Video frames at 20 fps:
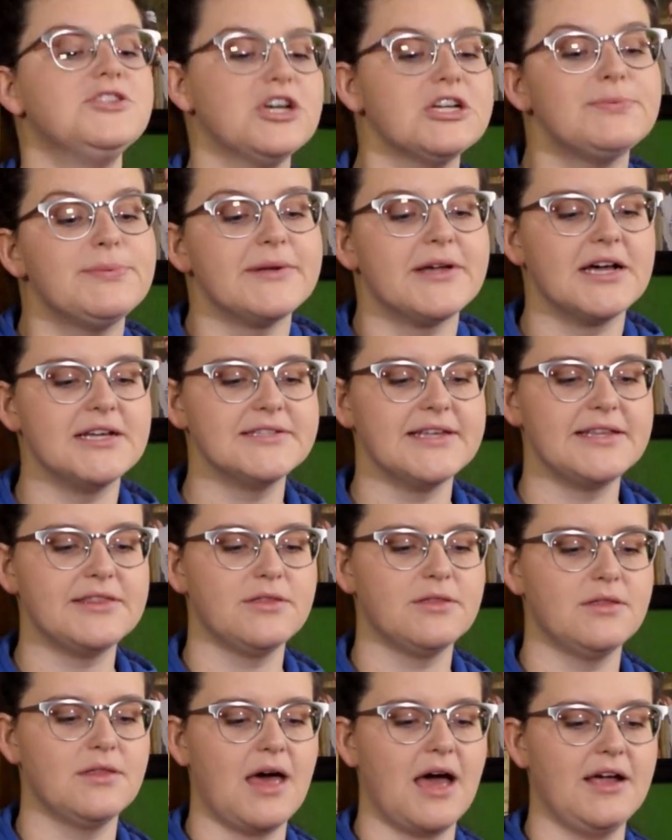Just because
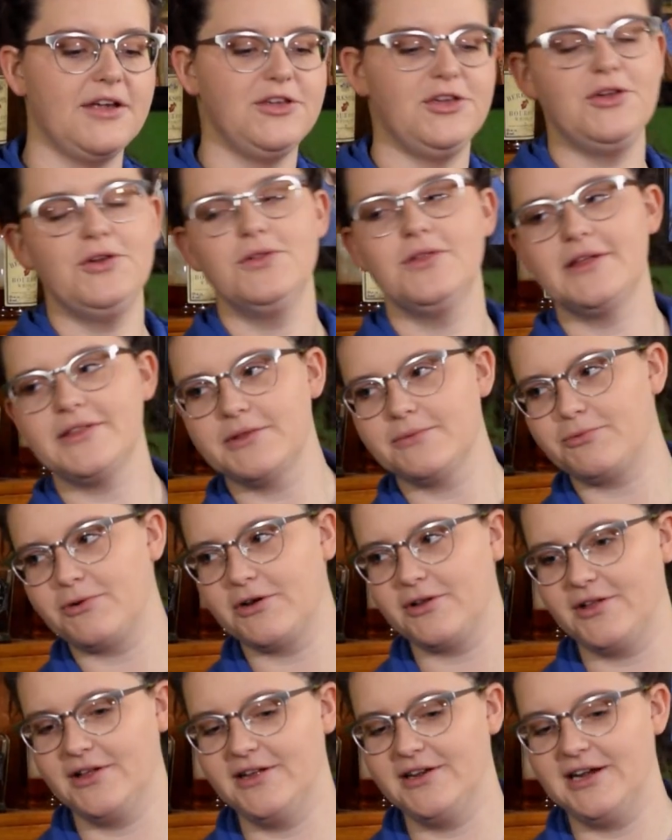you like the
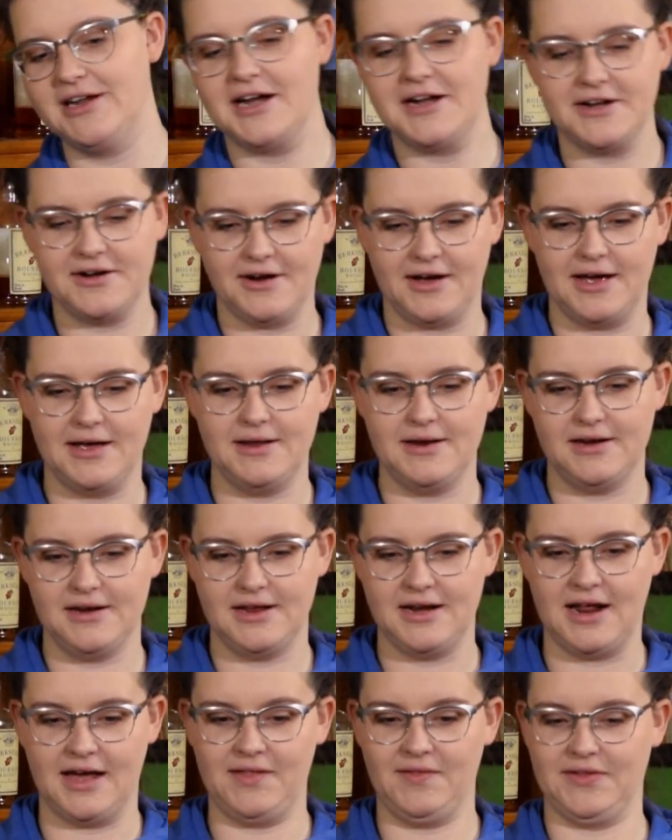Brooklyn and I did not,
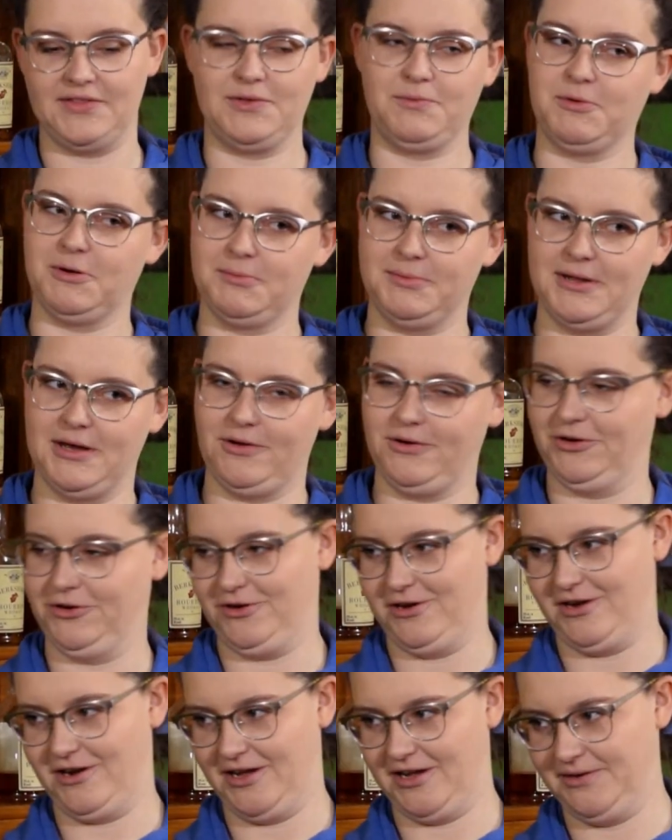and I like the Wormtown and you
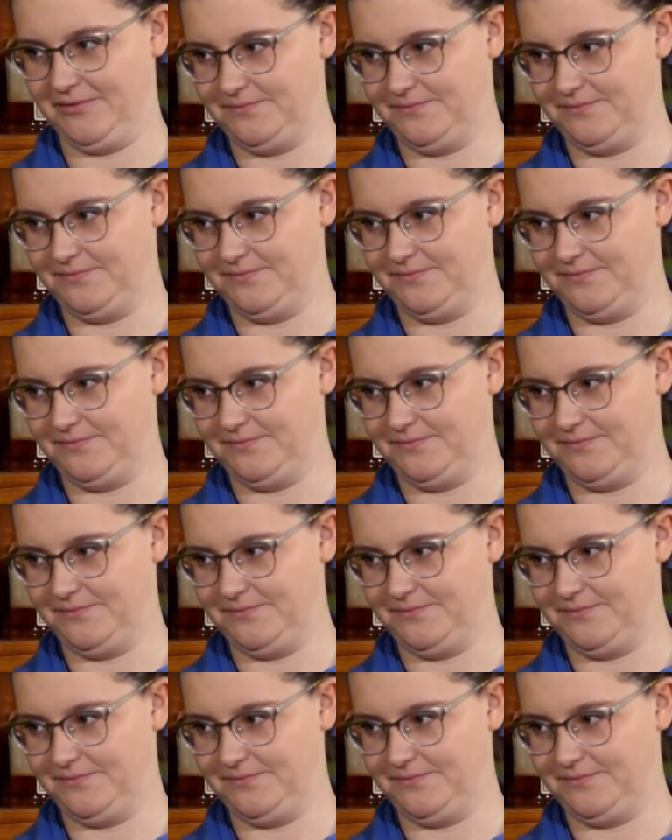did not.